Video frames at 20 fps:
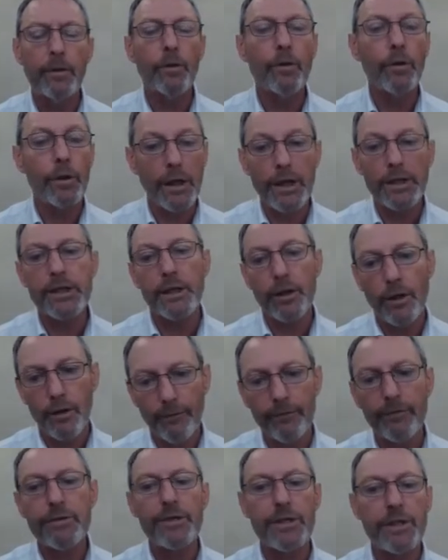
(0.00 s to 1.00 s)
organizing
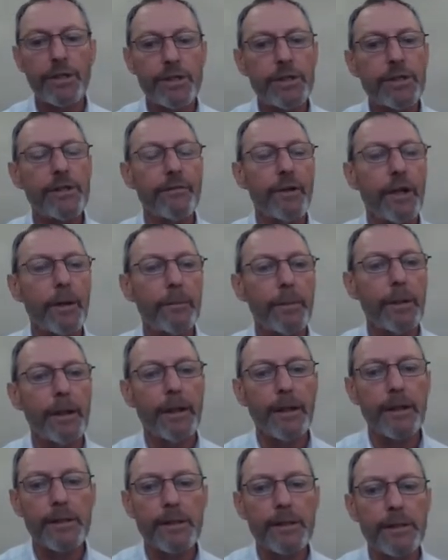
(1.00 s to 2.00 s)
conferences and
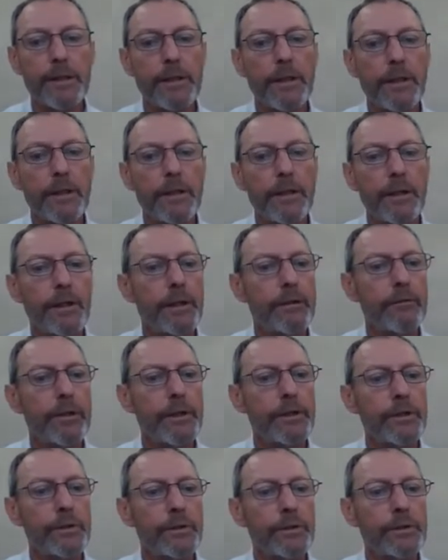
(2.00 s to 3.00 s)
developing its uh, learning
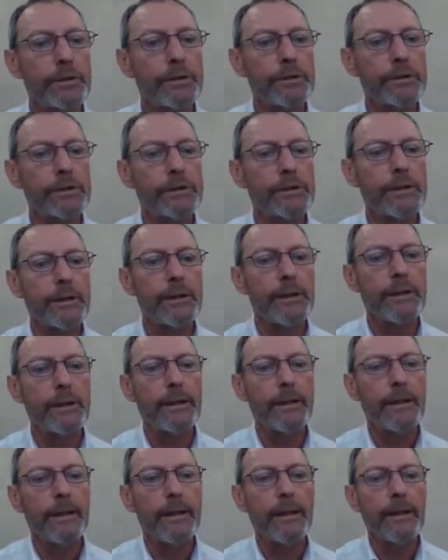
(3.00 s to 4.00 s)
resources.
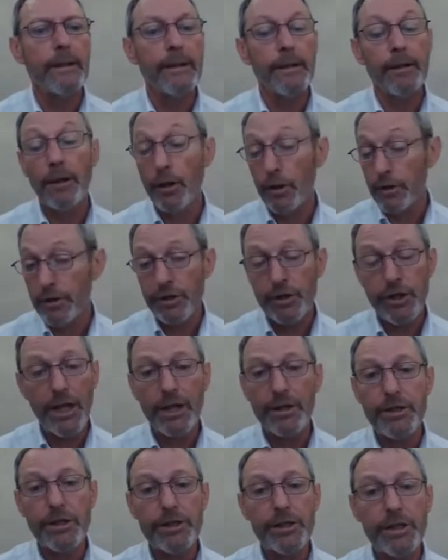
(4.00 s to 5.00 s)
There are lots of
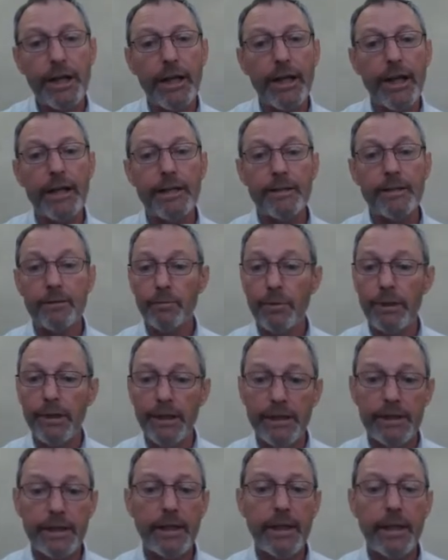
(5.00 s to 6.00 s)
challenges ahead. We
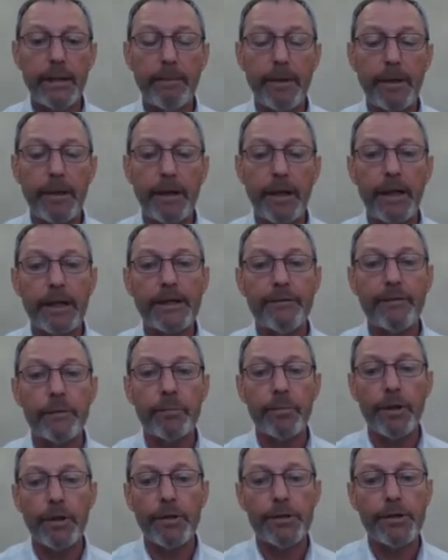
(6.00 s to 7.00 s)
need to keep a collective
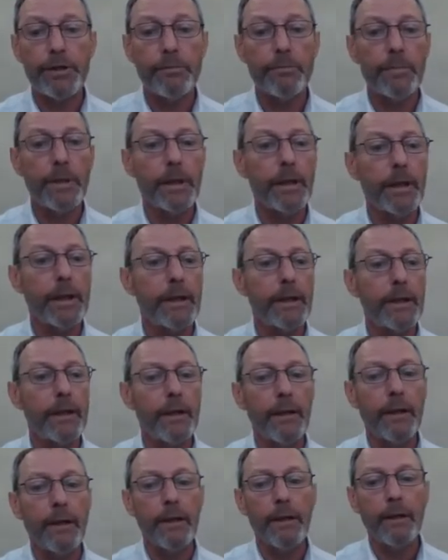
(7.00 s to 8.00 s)
approach in mind
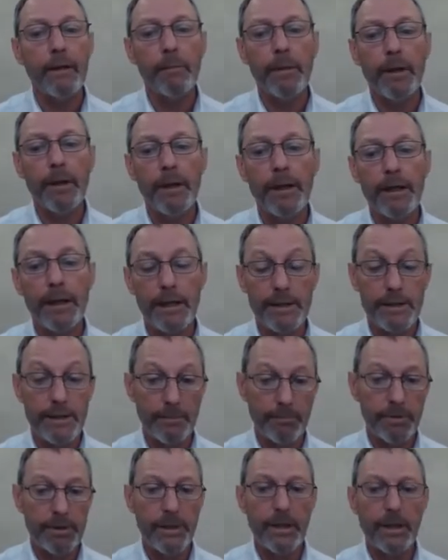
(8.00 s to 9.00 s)
by
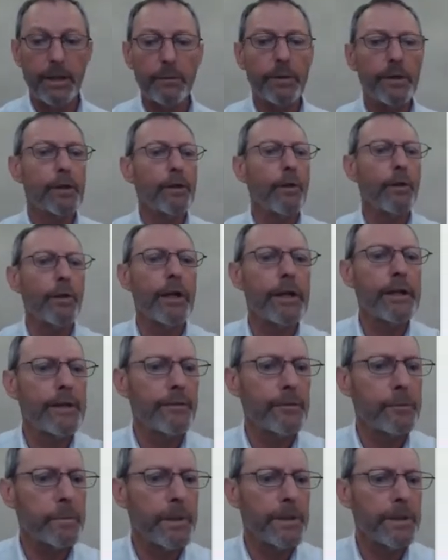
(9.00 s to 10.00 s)
liaising particularly with the
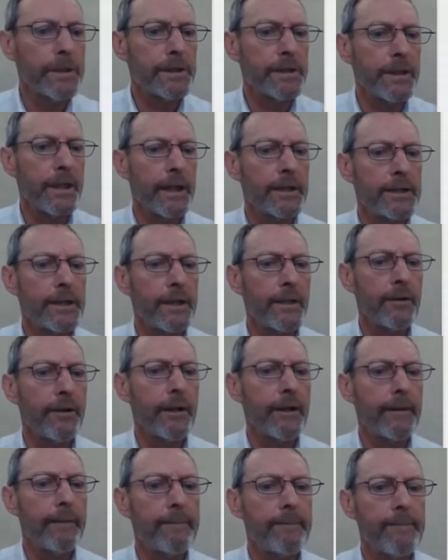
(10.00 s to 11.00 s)
Non-Native Species
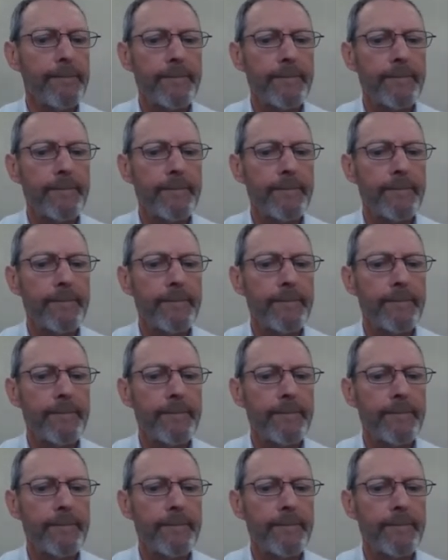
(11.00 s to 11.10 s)
Secretariat.